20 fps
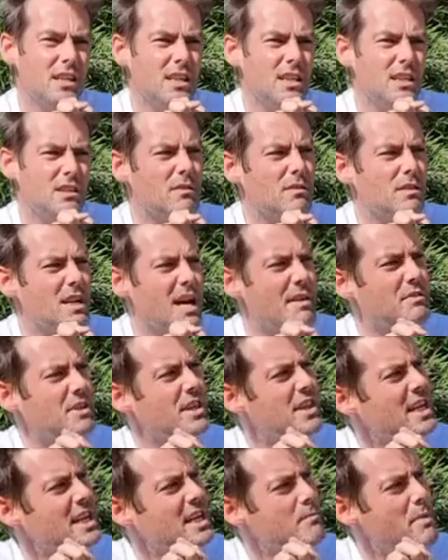You'd have to
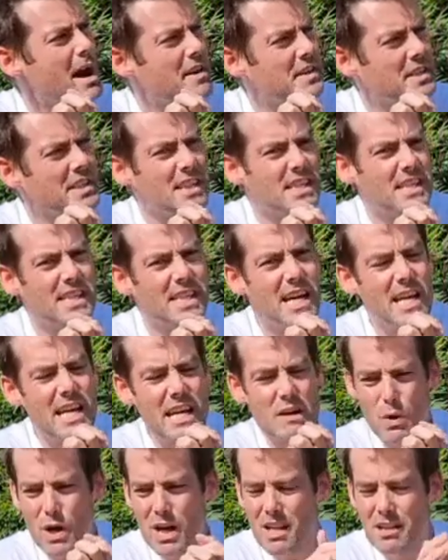think about it and say,
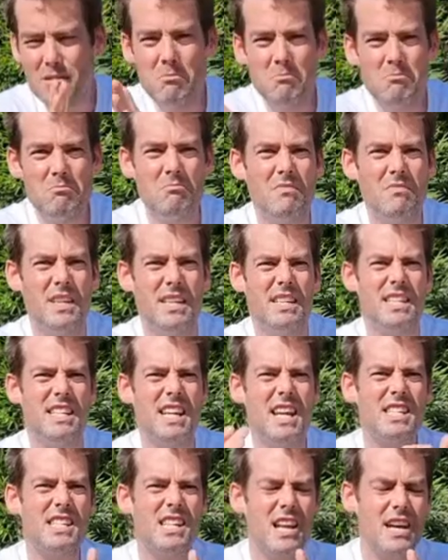well, it
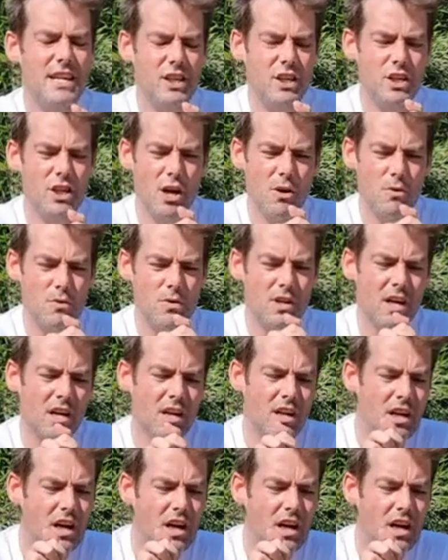tastes like Coke.